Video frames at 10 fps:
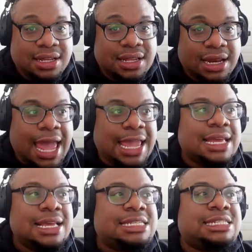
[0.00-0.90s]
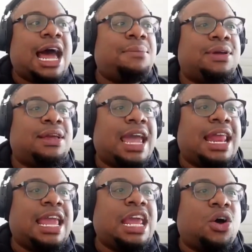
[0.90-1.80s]
Like stop. And,
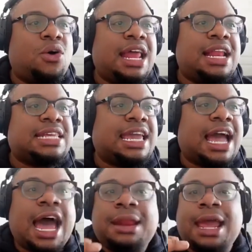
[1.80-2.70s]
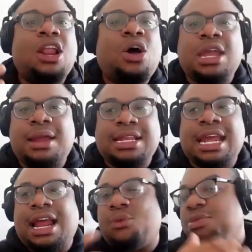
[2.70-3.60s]
you know, and it's like, I and no, and,
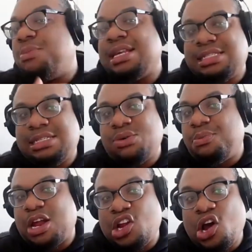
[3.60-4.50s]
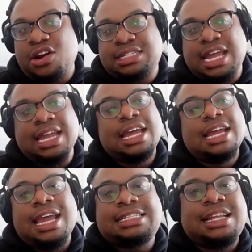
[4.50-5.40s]
and like with my, with my daughter, it's like,
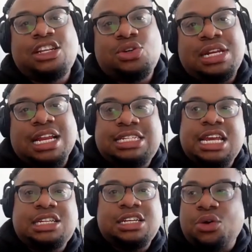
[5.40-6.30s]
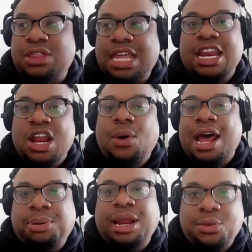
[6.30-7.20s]
it's not that you need to teach. No, they know how to
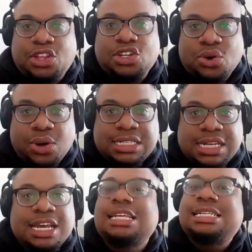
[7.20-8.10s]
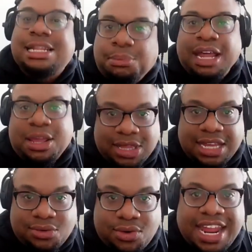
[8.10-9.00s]
play with the toys. Just let them play with
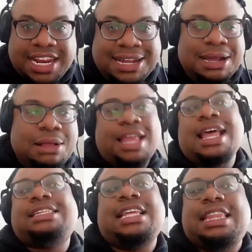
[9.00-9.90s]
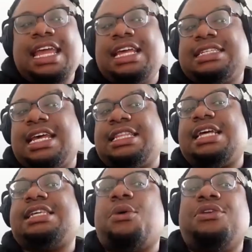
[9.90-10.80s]
it. Right. And that's the thing is like,
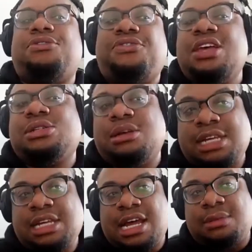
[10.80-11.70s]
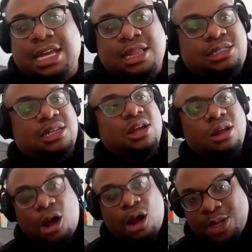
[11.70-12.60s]
that's how it feels sometimes, like in this
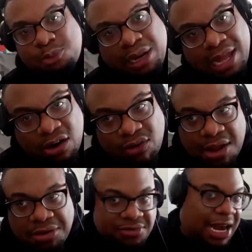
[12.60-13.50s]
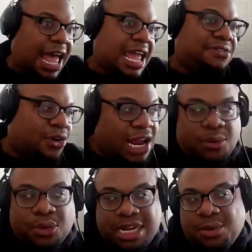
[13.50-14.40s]
on this playground of life or
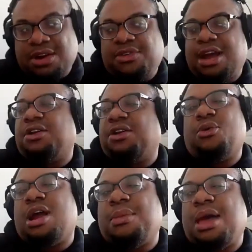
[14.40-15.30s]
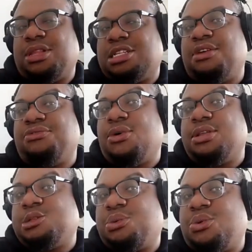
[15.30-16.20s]
equity or whatever. I don't know where I'm at with this metaphor at
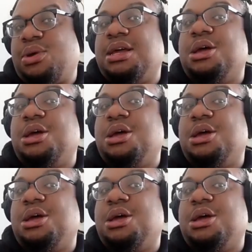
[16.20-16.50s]
this point,